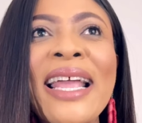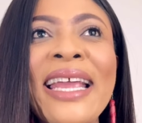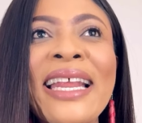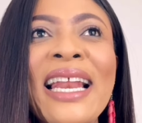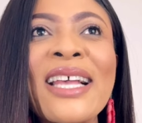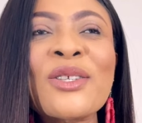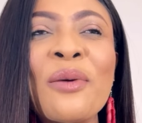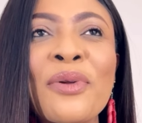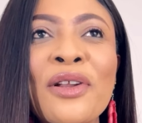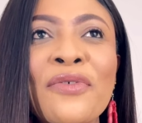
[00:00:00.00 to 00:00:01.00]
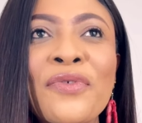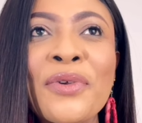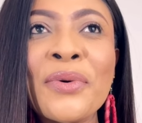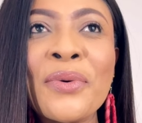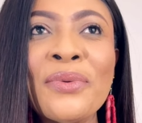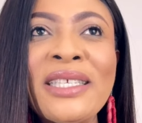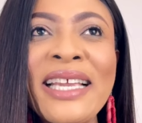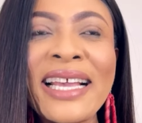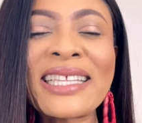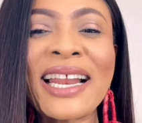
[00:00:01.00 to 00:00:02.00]
in the last couple of
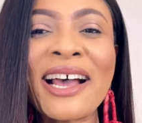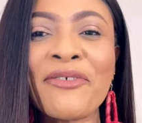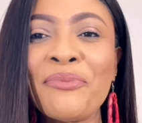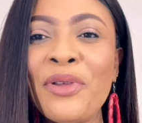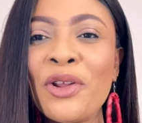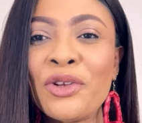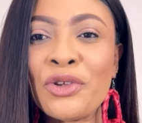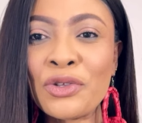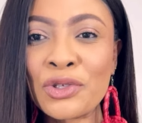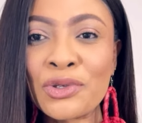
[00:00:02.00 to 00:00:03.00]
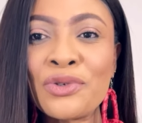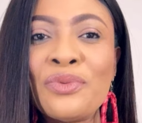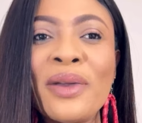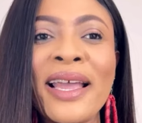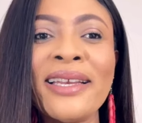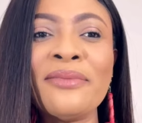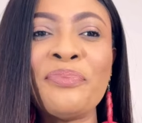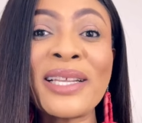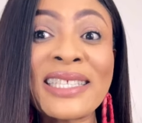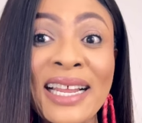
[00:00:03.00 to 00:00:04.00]
years that I have been on YouTube
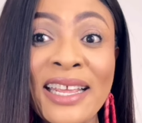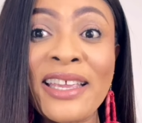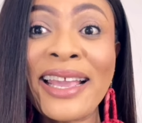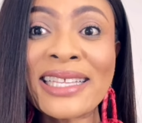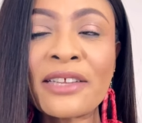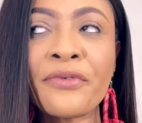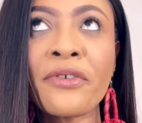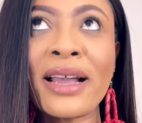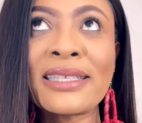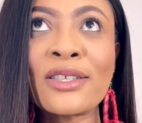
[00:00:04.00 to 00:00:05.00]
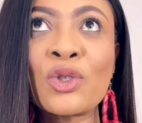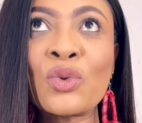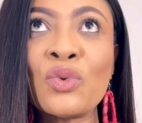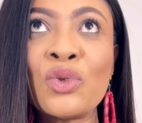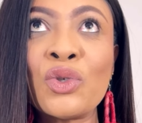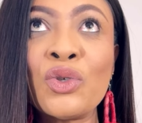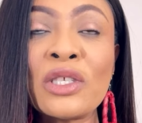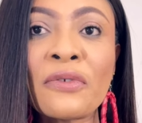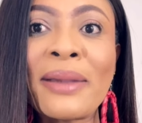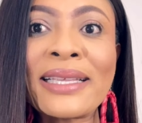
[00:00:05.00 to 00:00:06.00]
and personally getting fragrances to
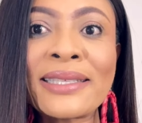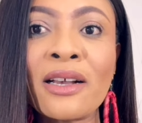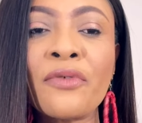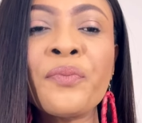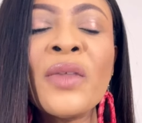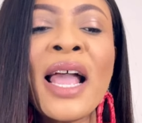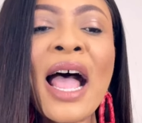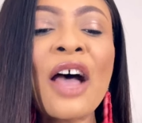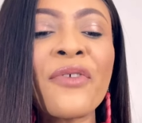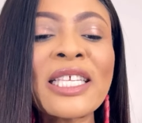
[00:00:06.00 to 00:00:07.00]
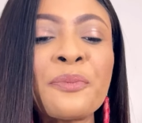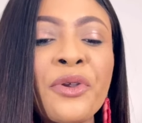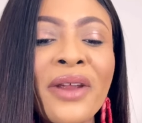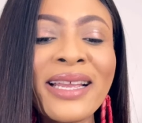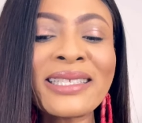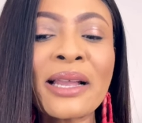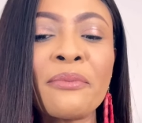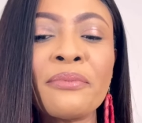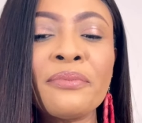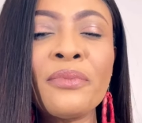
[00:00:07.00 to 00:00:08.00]
use for myself, I've experienced
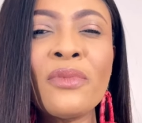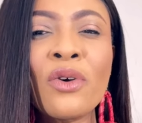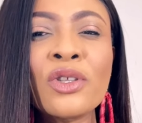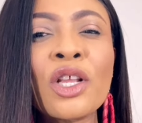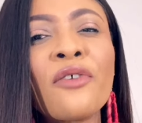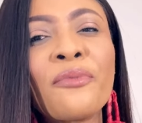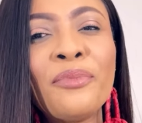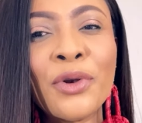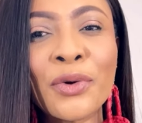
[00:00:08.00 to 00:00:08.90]
some sort of,